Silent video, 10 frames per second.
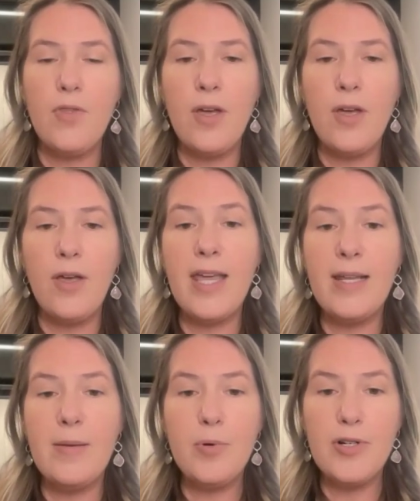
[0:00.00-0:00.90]
The
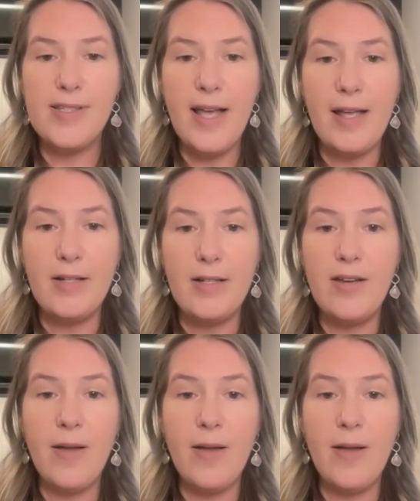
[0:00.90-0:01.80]
80%
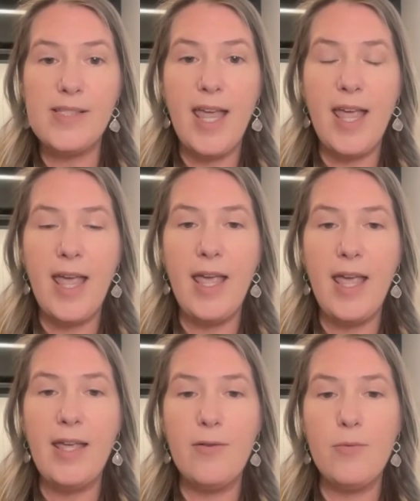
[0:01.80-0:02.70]
of
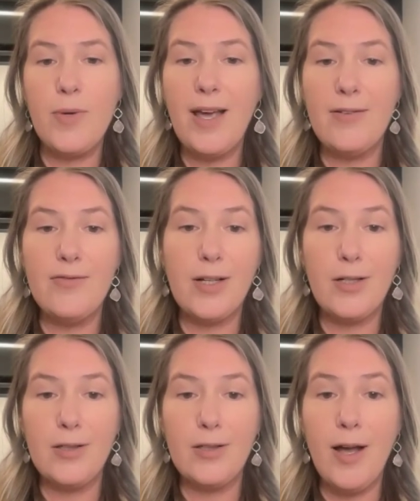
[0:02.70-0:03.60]
MSK, if we kind of
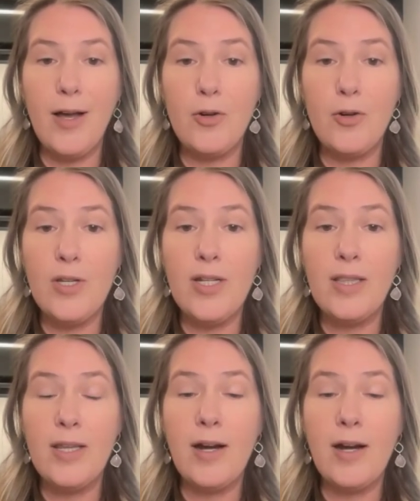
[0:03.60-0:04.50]
include autoimmune
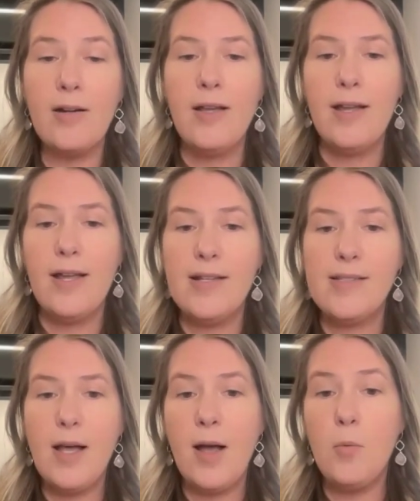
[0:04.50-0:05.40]
in there,
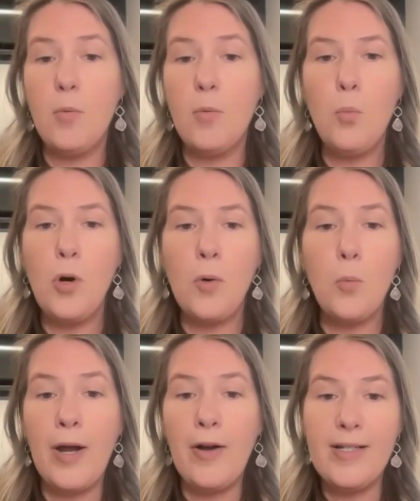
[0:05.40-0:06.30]
is more
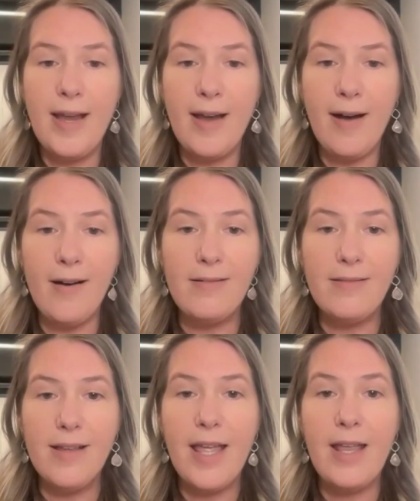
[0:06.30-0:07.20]
wear and tear.
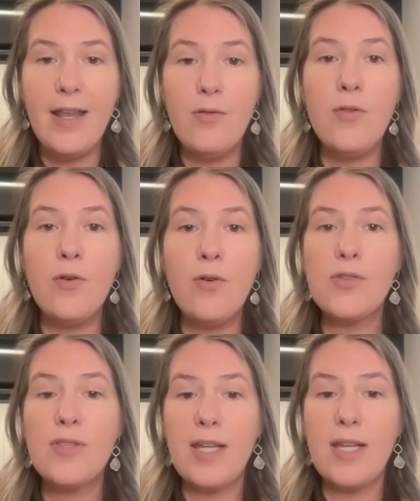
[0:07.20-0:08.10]
And those
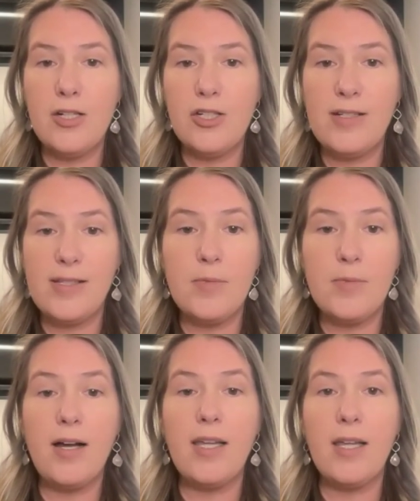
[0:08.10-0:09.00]
are the conditions I'm
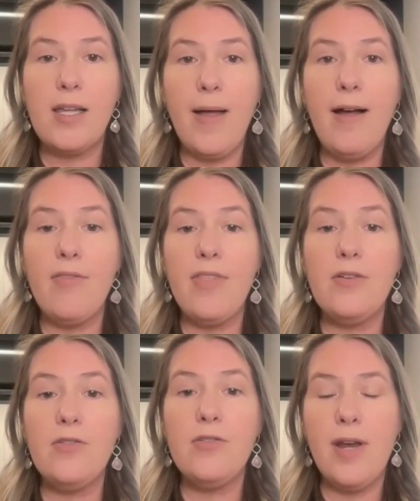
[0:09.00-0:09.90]
talking about
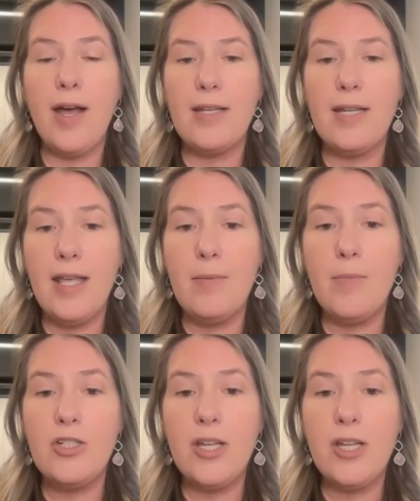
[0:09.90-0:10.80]
that do not need
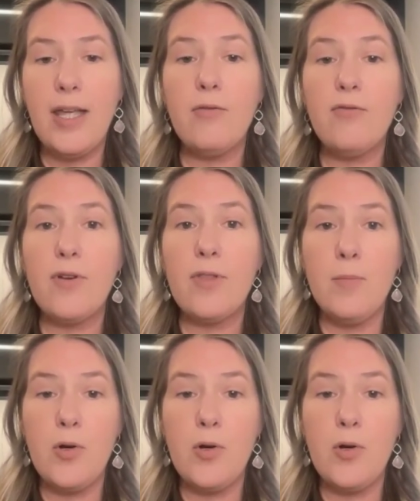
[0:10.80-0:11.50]
imaging for the